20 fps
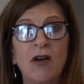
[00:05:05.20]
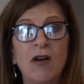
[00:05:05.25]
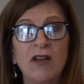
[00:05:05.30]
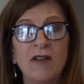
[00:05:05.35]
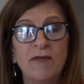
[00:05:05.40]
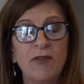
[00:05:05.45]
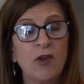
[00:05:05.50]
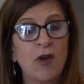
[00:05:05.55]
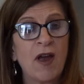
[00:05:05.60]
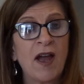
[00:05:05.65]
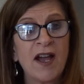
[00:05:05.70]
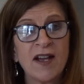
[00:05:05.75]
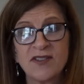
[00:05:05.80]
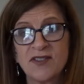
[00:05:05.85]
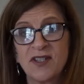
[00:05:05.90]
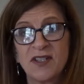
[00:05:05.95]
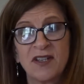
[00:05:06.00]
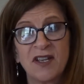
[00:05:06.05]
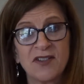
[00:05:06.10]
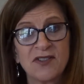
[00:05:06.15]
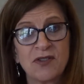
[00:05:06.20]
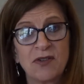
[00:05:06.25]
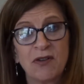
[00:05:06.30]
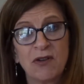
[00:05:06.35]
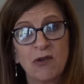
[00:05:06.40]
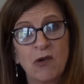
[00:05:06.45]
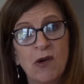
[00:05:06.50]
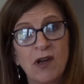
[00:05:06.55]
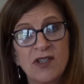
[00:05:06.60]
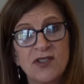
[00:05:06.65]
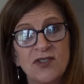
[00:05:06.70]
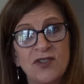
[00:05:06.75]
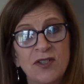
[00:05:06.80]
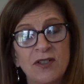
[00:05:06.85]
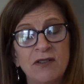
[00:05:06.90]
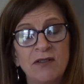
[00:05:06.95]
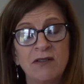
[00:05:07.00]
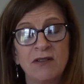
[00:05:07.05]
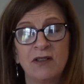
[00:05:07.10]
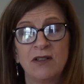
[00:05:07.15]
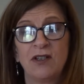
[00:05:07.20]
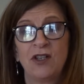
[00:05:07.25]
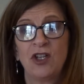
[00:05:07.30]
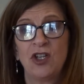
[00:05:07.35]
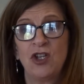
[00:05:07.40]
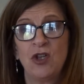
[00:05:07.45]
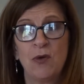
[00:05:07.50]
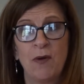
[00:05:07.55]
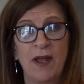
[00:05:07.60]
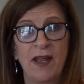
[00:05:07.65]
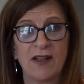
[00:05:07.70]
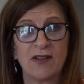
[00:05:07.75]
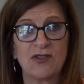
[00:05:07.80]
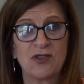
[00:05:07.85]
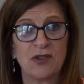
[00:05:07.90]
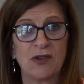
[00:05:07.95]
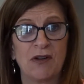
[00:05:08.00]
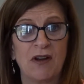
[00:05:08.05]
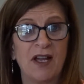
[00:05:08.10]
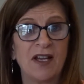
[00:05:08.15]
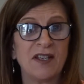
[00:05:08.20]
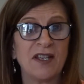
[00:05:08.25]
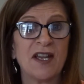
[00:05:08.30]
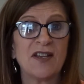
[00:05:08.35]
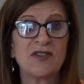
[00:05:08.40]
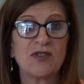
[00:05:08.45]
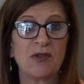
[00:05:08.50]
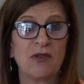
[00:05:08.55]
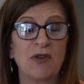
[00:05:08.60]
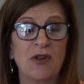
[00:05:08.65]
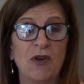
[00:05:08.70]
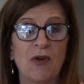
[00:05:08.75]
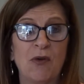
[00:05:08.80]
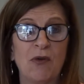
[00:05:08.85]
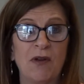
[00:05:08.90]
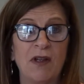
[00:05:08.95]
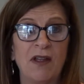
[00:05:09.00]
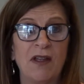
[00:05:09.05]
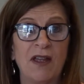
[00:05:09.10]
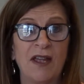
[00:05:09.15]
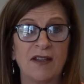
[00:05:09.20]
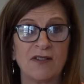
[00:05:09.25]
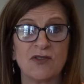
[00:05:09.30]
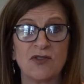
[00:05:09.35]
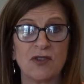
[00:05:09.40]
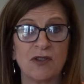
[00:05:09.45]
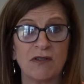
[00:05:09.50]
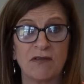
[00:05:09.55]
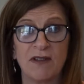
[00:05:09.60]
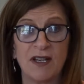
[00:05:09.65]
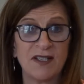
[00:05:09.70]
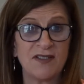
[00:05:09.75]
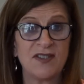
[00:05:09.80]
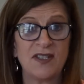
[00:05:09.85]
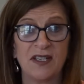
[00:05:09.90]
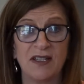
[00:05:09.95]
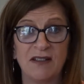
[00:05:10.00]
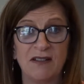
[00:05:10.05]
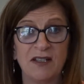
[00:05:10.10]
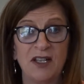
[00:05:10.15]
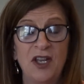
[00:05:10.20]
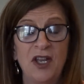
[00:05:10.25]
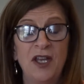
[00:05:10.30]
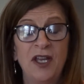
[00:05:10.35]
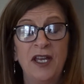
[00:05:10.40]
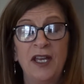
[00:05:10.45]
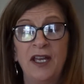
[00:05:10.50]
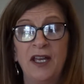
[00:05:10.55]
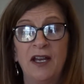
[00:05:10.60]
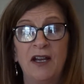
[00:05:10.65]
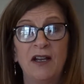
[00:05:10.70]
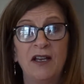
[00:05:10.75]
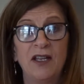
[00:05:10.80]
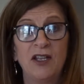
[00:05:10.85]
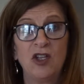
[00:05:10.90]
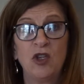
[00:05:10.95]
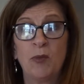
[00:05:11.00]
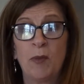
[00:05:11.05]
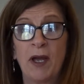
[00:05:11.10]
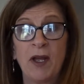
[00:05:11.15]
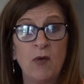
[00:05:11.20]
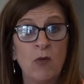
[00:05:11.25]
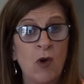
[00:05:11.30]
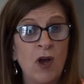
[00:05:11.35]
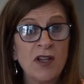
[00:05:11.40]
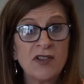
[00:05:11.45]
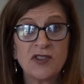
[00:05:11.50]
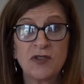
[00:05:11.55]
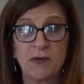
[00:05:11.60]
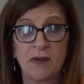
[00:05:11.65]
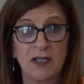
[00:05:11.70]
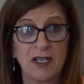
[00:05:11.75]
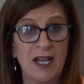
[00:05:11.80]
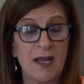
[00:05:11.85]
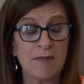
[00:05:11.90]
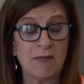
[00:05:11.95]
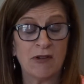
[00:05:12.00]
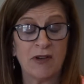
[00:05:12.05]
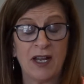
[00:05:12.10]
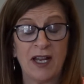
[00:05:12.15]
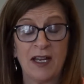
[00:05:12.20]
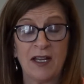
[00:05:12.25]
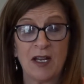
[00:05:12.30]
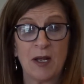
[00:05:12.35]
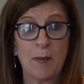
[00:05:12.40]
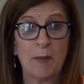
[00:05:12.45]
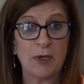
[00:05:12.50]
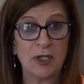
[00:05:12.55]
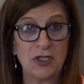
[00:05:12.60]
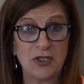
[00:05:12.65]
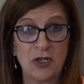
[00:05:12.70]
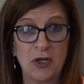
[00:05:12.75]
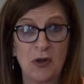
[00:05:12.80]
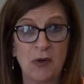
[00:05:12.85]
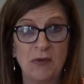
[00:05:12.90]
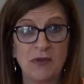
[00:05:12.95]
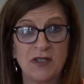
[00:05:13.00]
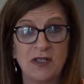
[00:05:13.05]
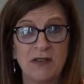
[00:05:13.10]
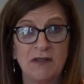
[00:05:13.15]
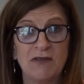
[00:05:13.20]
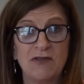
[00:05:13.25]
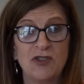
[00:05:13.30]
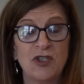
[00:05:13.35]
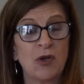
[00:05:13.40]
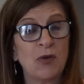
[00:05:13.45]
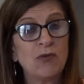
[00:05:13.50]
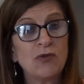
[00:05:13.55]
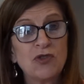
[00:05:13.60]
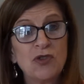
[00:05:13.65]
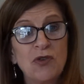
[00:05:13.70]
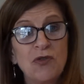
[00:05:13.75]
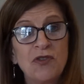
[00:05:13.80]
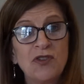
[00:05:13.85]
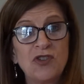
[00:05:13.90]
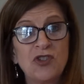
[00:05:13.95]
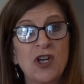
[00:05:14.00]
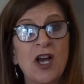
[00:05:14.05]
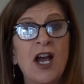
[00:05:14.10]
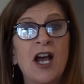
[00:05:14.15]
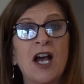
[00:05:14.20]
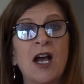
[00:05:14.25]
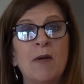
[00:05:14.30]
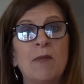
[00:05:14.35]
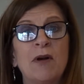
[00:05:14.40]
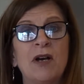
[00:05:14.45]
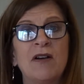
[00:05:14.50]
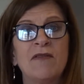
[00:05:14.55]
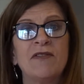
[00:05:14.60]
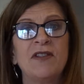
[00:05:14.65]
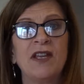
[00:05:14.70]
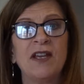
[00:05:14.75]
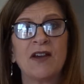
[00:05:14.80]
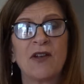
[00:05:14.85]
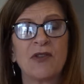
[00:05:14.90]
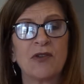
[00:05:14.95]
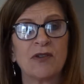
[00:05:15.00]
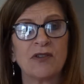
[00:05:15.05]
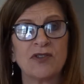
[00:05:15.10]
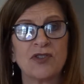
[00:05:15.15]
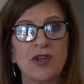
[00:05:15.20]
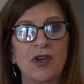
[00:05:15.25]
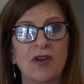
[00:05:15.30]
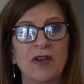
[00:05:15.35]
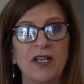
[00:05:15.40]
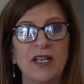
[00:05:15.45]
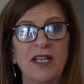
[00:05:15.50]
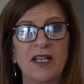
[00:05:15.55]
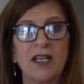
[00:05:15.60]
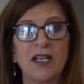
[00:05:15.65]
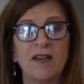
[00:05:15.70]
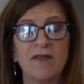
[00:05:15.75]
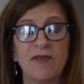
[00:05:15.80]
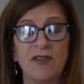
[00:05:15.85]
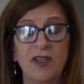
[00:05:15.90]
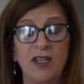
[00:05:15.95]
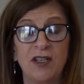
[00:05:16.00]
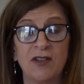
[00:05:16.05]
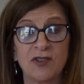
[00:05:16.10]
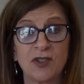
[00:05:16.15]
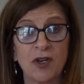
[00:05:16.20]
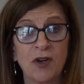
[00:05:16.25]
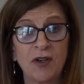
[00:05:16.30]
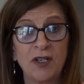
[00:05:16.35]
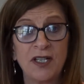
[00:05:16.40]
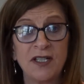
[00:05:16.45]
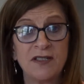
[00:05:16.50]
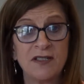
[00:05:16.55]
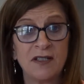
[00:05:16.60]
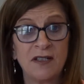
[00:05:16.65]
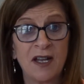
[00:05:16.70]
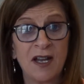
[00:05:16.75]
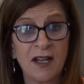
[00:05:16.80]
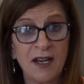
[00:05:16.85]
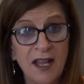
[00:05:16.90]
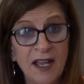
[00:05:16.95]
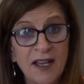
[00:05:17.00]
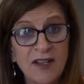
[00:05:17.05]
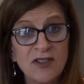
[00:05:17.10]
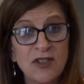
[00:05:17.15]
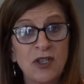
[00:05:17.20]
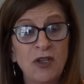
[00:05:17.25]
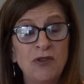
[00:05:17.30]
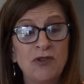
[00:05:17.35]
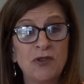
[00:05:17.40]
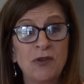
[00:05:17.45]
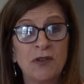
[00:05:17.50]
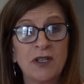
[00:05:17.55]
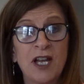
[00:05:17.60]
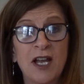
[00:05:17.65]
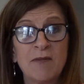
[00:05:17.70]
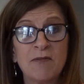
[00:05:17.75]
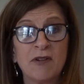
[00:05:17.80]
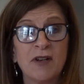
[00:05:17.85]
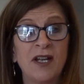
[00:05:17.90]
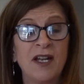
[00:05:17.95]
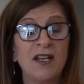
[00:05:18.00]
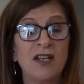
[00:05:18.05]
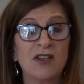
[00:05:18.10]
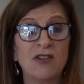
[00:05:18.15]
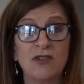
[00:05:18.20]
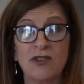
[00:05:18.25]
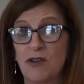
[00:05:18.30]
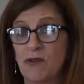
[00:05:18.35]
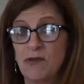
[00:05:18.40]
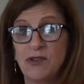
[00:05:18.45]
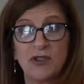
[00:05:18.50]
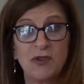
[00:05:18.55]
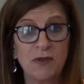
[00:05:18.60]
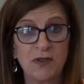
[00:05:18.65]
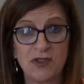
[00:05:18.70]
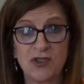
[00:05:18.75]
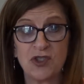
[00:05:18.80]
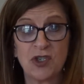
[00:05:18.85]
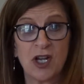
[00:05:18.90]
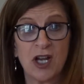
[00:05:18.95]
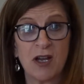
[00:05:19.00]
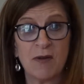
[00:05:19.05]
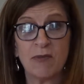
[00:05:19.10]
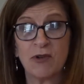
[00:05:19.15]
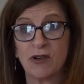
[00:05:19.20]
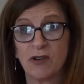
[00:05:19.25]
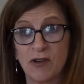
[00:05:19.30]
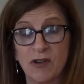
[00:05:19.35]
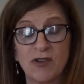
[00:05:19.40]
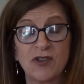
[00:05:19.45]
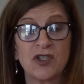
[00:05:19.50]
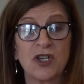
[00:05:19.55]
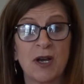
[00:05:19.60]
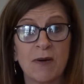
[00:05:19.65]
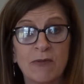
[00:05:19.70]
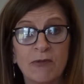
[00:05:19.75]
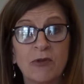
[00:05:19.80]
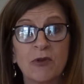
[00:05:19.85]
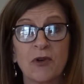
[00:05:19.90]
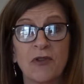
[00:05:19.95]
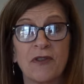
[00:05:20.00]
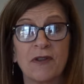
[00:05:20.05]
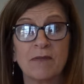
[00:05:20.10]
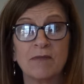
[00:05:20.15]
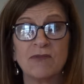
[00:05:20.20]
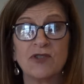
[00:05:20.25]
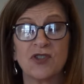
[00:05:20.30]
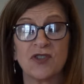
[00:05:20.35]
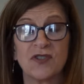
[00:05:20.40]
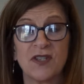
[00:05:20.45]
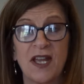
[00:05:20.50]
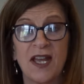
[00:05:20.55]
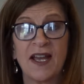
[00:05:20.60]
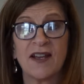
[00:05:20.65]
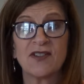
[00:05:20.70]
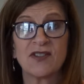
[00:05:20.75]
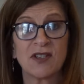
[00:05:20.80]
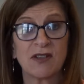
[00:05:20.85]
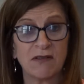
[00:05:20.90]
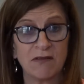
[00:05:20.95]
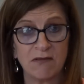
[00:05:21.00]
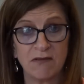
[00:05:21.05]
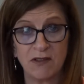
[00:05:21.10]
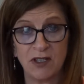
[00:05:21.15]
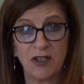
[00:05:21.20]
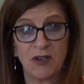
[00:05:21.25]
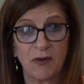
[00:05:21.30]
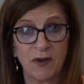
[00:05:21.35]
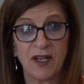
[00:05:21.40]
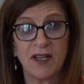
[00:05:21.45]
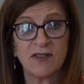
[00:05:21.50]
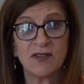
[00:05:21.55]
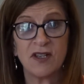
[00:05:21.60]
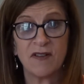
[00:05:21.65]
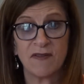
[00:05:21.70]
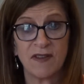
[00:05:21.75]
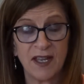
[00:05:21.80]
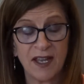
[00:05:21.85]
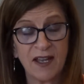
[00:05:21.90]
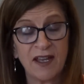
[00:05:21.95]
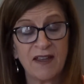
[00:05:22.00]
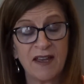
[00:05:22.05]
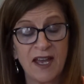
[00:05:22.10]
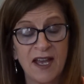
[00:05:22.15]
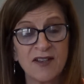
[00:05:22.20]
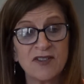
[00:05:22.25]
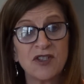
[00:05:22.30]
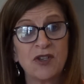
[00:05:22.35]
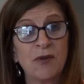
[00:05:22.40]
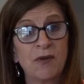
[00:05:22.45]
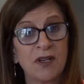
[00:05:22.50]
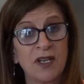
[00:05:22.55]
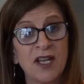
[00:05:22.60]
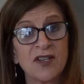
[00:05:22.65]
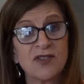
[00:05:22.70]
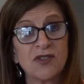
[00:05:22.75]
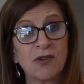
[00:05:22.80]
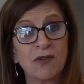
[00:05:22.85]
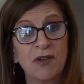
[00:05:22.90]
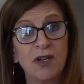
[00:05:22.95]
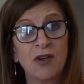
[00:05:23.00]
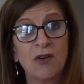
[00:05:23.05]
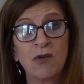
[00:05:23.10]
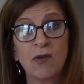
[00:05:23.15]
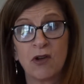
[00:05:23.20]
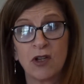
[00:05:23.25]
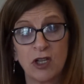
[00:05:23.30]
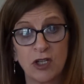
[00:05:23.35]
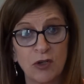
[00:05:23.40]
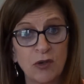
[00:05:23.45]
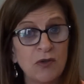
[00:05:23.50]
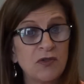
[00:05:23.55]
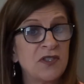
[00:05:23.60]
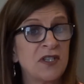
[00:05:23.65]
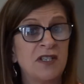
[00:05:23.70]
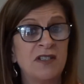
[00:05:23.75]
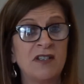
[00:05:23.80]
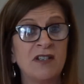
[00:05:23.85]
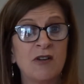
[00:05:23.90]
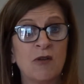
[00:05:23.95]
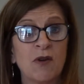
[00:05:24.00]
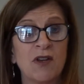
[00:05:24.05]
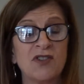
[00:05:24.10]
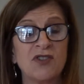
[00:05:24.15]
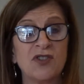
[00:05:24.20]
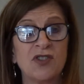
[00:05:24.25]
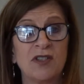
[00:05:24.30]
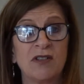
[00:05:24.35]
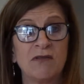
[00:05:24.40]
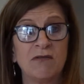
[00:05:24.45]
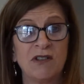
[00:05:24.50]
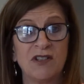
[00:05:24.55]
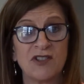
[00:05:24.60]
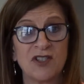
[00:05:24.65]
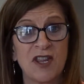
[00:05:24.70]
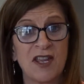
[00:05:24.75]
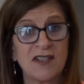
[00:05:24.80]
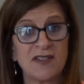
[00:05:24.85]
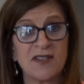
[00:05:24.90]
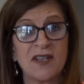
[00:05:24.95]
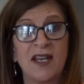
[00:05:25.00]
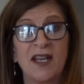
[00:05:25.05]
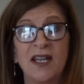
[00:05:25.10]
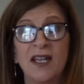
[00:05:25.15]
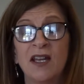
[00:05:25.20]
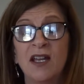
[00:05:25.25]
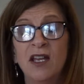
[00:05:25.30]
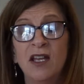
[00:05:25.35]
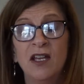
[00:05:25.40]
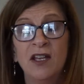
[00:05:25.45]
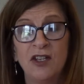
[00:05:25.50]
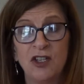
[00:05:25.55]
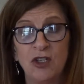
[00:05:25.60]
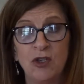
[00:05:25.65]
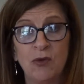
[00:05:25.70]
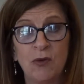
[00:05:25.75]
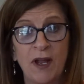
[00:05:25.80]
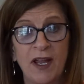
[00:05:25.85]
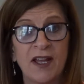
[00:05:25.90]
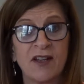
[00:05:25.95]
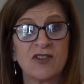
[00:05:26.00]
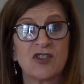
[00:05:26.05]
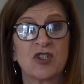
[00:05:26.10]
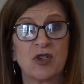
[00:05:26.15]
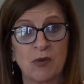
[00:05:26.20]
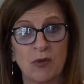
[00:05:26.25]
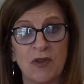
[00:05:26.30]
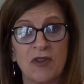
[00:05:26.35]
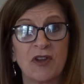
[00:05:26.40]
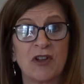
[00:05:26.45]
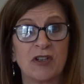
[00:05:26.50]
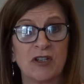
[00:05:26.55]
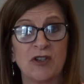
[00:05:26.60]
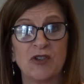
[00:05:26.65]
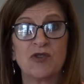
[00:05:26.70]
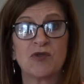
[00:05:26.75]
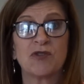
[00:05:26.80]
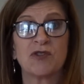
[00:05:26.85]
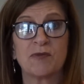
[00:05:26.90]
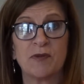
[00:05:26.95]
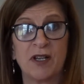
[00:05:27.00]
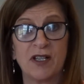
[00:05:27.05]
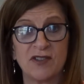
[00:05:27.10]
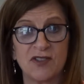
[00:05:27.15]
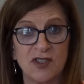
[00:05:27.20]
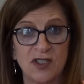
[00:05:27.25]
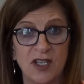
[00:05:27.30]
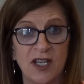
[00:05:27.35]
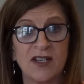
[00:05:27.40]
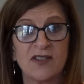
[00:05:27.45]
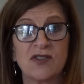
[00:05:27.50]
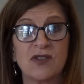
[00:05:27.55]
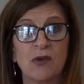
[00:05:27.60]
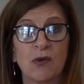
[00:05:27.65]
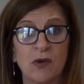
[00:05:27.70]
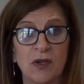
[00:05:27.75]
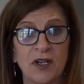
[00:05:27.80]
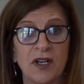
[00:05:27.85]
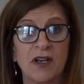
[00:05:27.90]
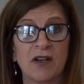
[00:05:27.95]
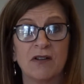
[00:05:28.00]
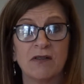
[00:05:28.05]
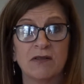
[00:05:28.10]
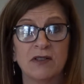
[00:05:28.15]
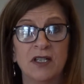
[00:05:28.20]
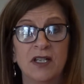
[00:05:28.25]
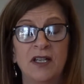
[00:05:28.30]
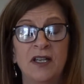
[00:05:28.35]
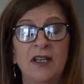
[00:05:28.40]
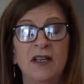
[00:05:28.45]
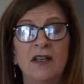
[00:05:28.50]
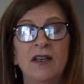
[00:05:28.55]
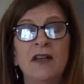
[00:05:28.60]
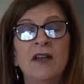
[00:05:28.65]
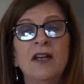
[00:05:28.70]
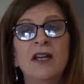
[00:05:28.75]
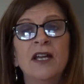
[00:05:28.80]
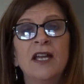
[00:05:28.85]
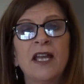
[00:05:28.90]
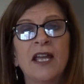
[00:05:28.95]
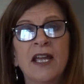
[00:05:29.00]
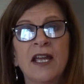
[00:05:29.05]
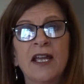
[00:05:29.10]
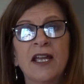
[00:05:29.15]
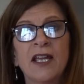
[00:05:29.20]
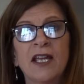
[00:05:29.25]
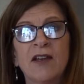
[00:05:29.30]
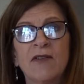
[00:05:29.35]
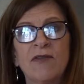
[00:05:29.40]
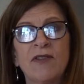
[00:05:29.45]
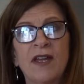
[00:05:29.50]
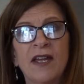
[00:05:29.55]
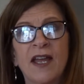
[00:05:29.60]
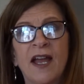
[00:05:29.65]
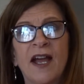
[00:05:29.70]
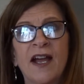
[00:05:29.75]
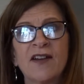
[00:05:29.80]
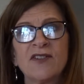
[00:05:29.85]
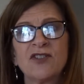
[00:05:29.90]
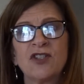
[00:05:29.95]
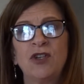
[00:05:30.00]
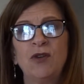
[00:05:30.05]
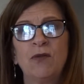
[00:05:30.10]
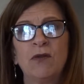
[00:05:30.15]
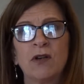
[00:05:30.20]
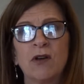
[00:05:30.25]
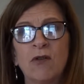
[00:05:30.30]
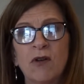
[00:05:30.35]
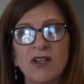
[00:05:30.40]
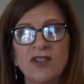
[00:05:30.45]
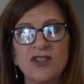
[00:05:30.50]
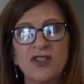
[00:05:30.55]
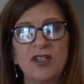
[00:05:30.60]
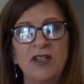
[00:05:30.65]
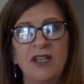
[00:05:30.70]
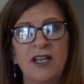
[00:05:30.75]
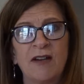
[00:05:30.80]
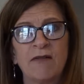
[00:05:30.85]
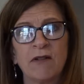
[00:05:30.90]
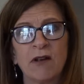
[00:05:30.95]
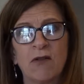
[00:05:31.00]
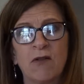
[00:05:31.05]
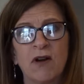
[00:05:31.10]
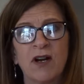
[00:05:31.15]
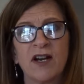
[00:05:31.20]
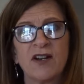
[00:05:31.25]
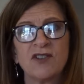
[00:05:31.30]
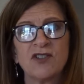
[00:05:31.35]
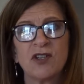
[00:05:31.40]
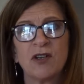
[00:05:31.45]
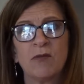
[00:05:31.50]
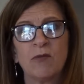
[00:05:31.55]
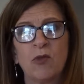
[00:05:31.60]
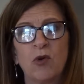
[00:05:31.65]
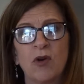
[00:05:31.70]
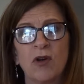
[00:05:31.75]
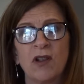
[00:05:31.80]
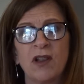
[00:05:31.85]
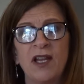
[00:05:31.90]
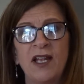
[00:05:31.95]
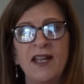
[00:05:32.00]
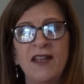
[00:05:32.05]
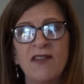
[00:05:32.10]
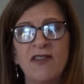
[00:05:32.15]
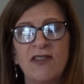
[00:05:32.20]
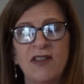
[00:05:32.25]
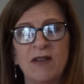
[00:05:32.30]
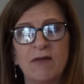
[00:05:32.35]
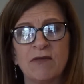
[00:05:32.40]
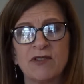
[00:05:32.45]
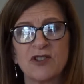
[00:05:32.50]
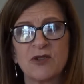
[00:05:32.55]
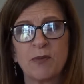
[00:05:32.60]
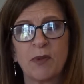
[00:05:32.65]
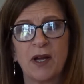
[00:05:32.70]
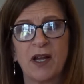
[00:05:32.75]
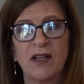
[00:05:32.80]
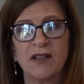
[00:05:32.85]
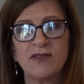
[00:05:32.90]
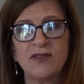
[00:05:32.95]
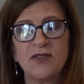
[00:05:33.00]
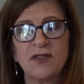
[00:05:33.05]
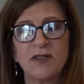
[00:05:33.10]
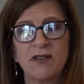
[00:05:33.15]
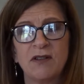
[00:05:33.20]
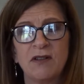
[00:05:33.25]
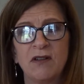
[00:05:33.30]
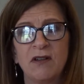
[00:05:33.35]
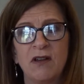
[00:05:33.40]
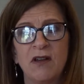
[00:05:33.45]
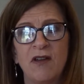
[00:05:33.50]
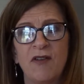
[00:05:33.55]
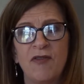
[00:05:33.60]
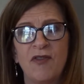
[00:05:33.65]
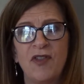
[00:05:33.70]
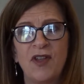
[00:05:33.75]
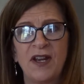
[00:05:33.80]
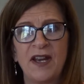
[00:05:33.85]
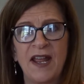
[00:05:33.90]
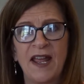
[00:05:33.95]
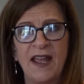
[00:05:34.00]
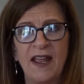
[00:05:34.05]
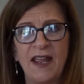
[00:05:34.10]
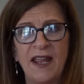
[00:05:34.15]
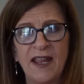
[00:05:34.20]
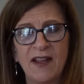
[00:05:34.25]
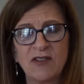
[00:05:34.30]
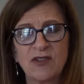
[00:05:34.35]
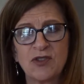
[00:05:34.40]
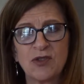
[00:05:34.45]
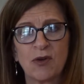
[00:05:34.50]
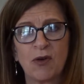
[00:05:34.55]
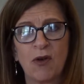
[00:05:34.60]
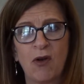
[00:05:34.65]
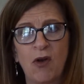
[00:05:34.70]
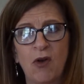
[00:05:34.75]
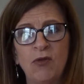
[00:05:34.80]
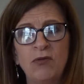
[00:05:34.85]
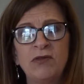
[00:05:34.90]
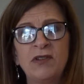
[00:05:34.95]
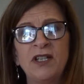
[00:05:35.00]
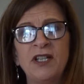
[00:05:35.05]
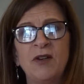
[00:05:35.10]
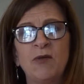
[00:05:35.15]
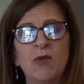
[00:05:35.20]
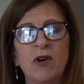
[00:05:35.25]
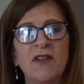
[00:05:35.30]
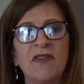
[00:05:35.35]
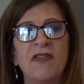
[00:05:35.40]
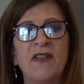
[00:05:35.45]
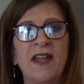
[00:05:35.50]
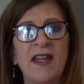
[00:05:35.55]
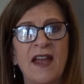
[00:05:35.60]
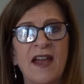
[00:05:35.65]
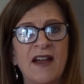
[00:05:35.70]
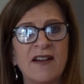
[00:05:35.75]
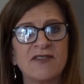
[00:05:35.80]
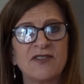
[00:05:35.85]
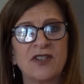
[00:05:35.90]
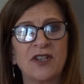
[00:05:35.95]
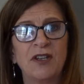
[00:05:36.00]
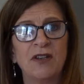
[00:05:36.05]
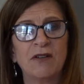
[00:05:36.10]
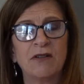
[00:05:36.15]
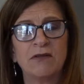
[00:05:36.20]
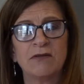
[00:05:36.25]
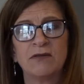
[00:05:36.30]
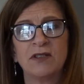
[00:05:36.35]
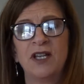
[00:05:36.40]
if you're asked a yes or no question, you answer a yes or no answer. That's it. You might want to elaborate, but don't. Don't do the job of the other attorney. If the attorney did not ask you to elaborate, don't do his job or her job for them. Just ask, if they ask you a yes or no close-ended question, as they say, you answer with a closed response, yes or no. If they ask you a question that requires a more lengthy response, then answer only what they ask you.